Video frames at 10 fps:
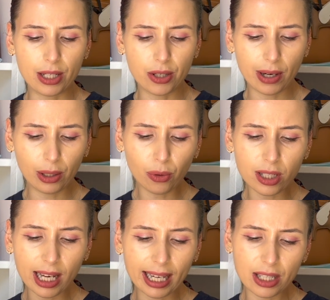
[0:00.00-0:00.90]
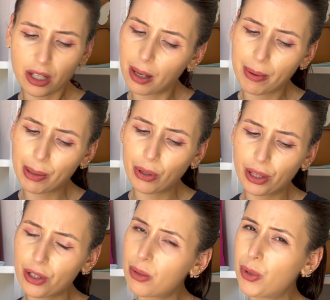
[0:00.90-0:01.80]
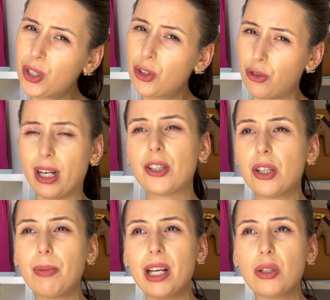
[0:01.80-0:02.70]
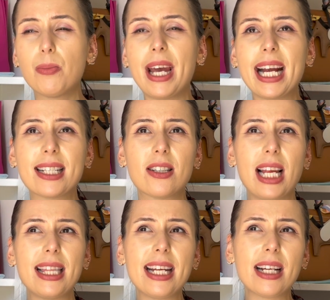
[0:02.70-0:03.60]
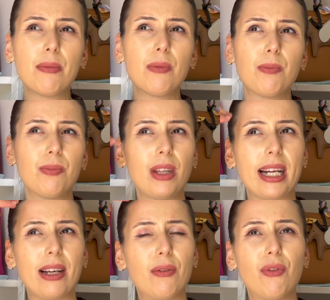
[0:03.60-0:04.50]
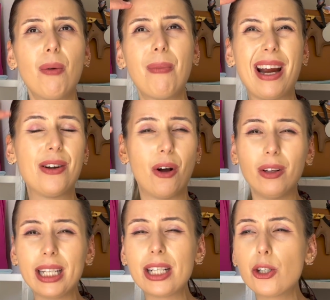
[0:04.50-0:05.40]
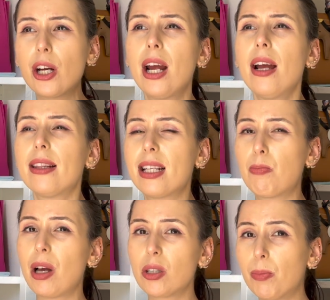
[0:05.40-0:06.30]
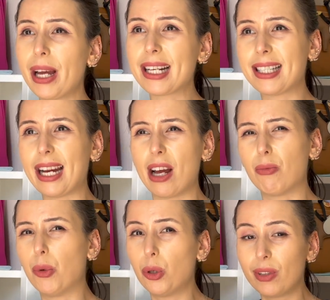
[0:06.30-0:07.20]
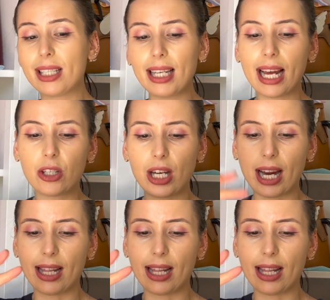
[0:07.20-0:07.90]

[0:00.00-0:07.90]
so it looks like it's going to be one of those more structured puzzle bags because I think like from my knowledge there's puzzle bags that have more of a slouch and